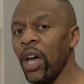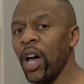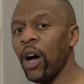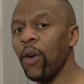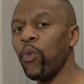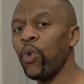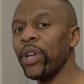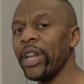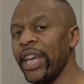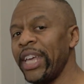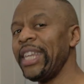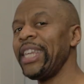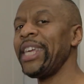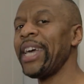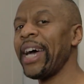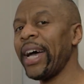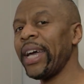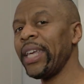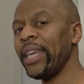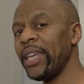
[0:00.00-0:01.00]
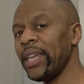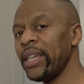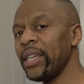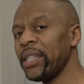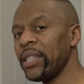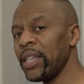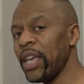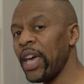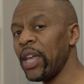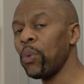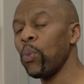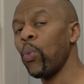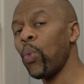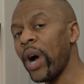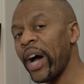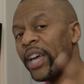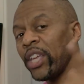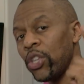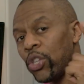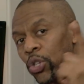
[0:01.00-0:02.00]
of what NDI is and
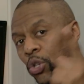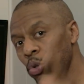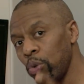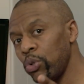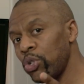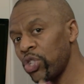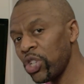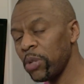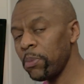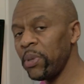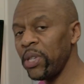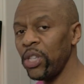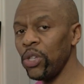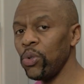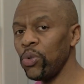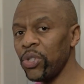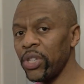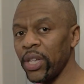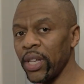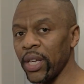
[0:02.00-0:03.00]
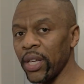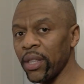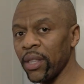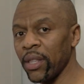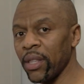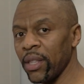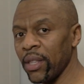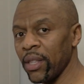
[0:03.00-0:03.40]
why you should be using it,